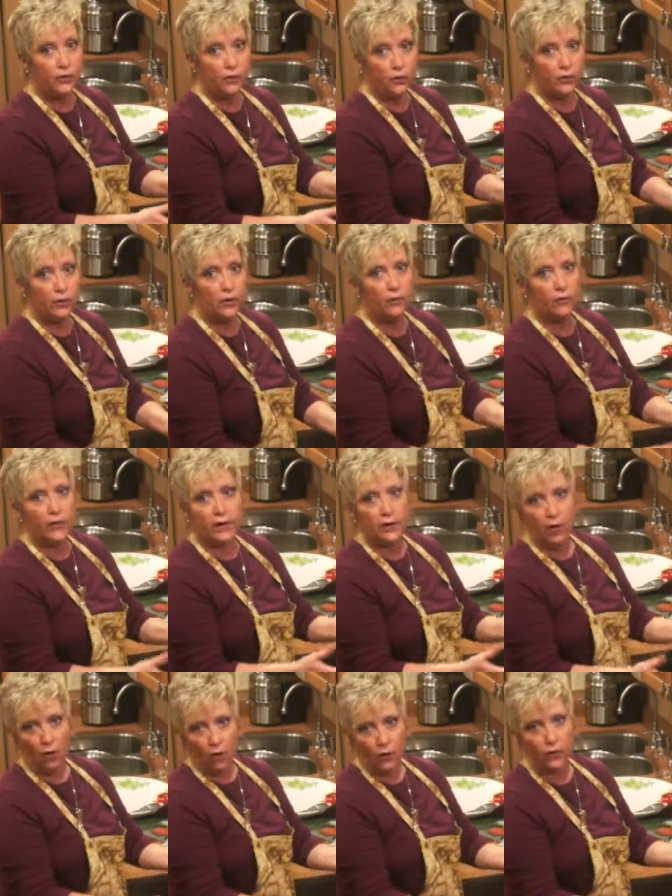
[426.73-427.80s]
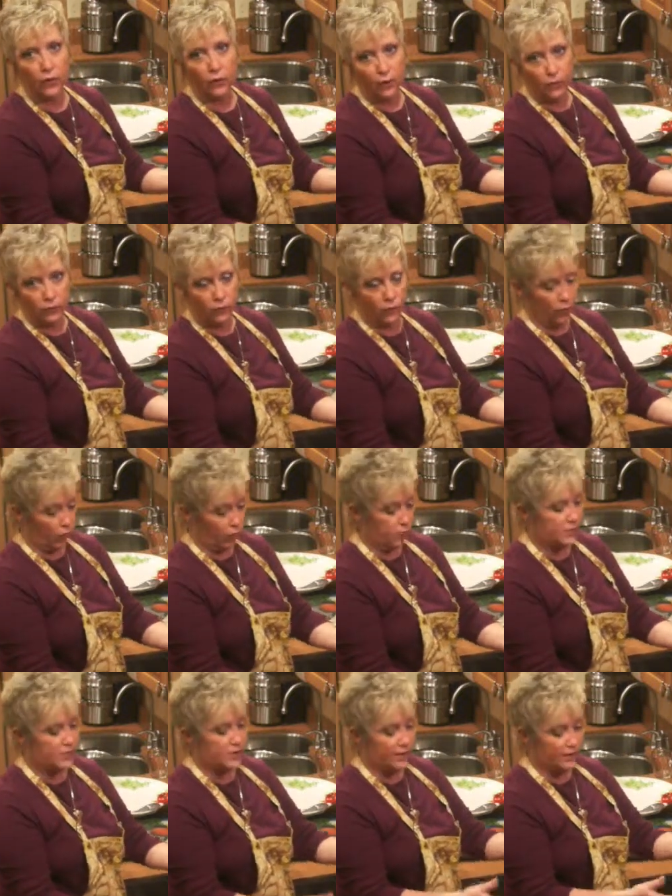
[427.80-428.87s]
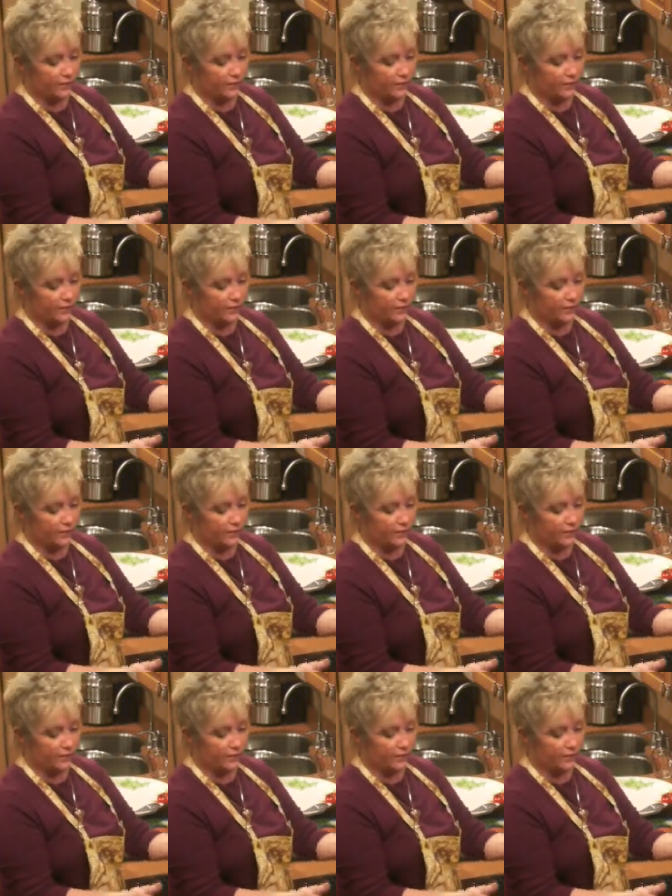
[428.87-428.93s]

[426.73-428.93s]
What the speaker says: your oil, and all your herbs and